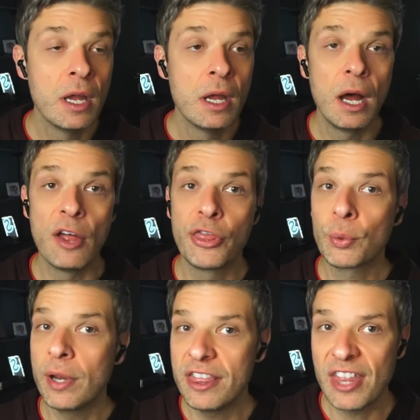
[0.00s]
A
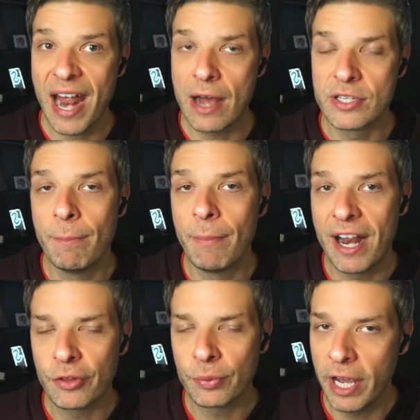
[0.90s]
3,000 by
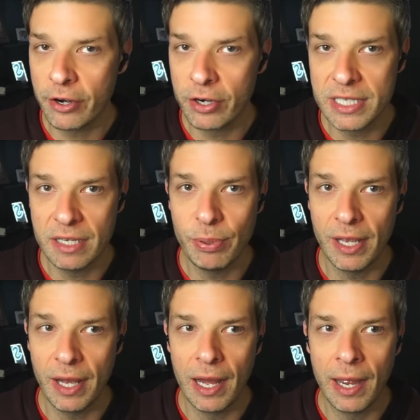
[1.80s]
300
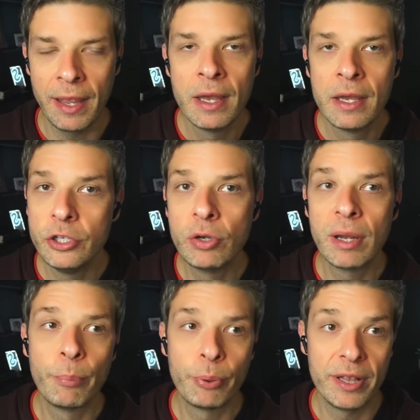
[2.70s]
DPI, you
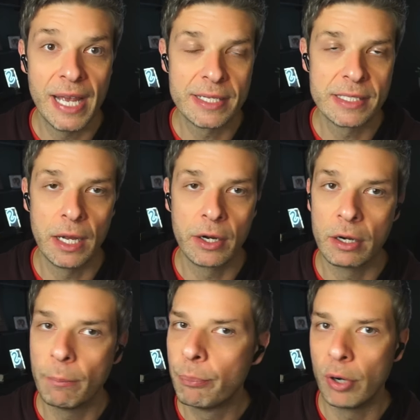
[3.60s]
can print that
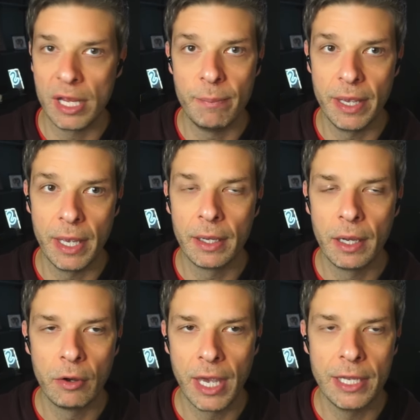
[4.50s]
sucker pretty big.
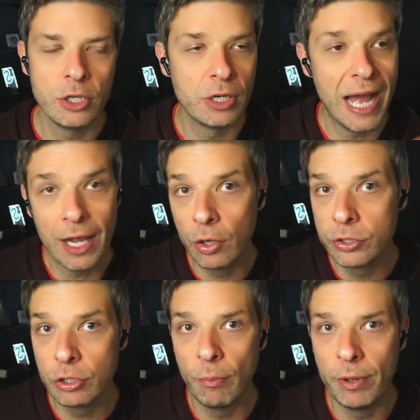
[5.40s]
Okay, you're not going
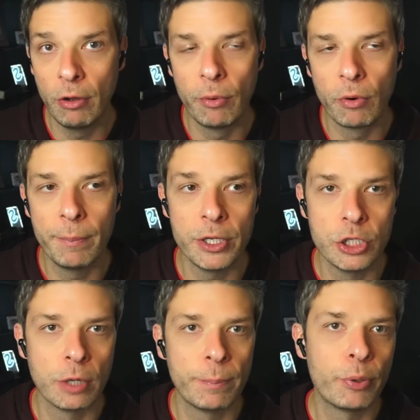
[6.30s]
to a billboard, but
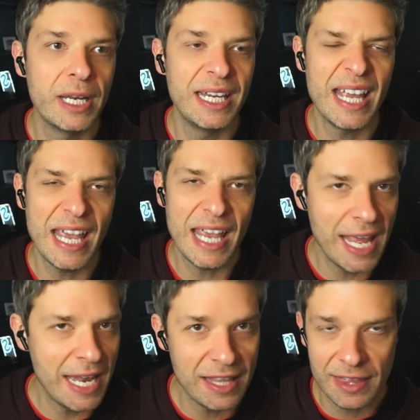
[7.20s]
you're printing
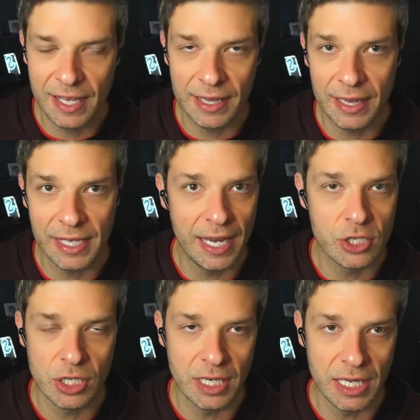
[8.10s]
anything that the
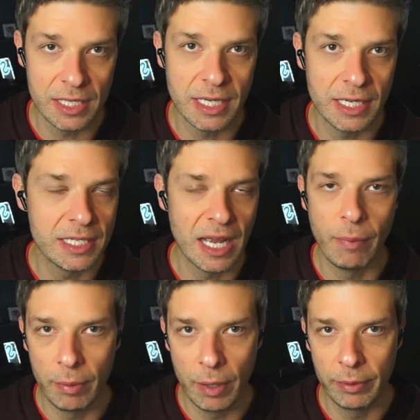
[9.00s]
agent needs, any type
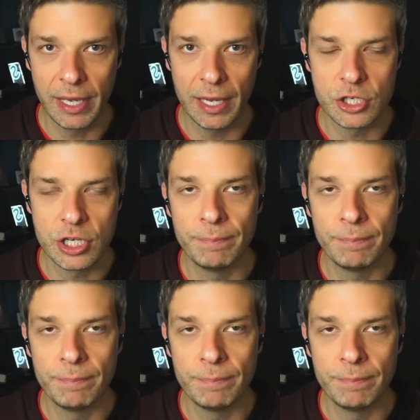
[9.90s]
of publication.